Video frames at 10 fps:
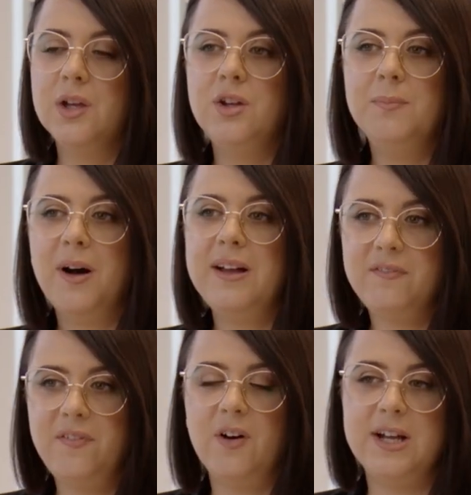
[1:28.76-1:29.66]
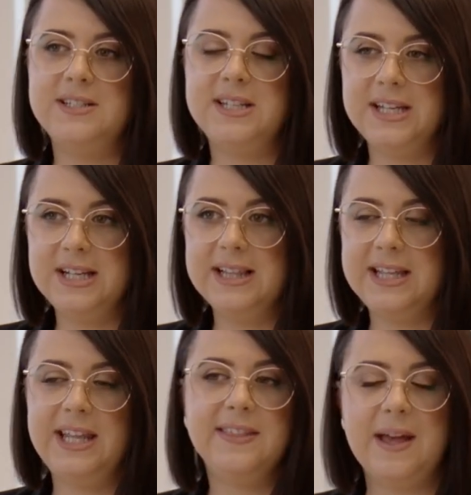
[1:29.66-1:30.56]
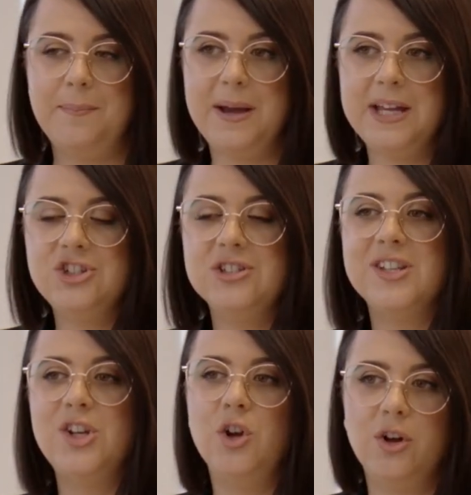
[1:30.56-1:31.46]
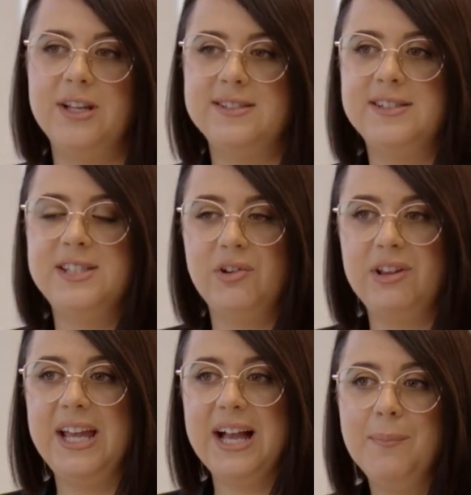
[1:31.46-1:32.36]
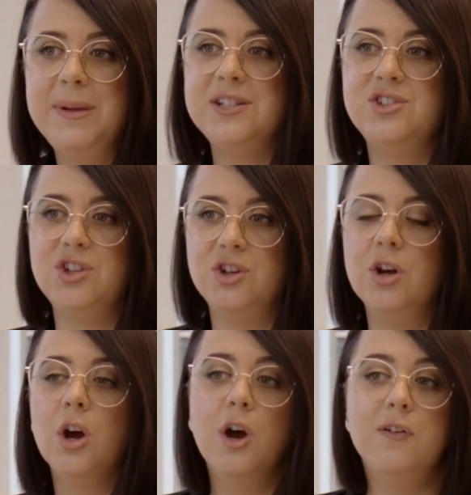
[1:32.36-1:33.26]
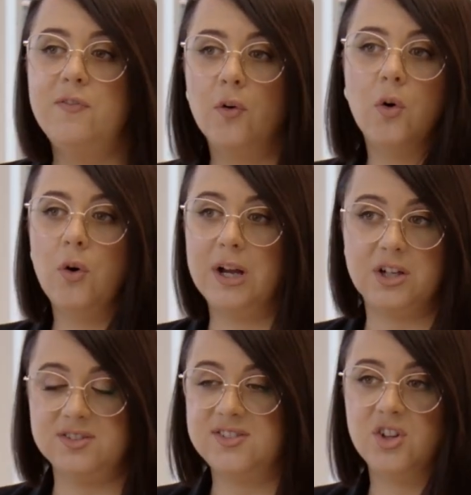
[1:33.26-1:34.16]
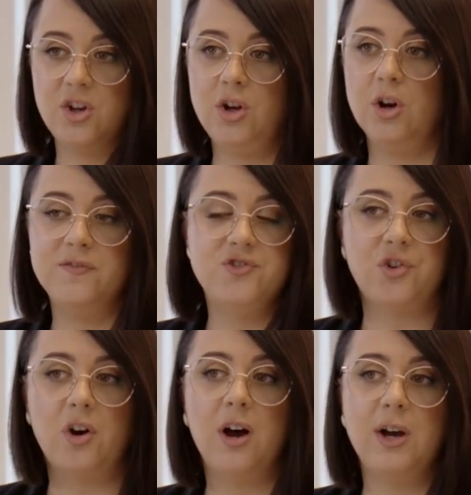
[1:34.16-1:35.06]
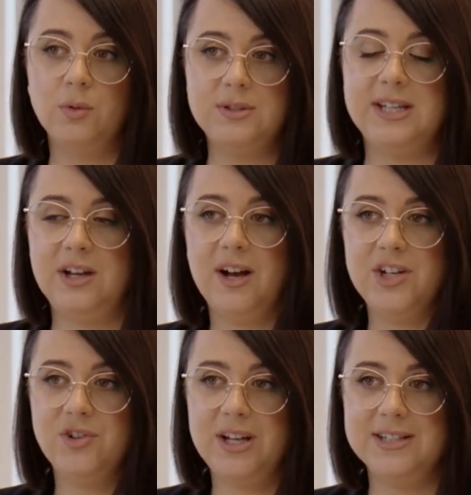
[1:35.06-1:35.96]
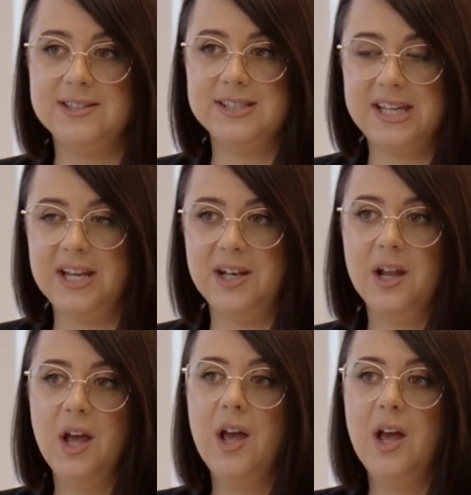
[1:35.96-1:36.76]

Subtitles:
You might find in clinic that patients are not necessarily coming to you for a concern of dry or dehydrated skin.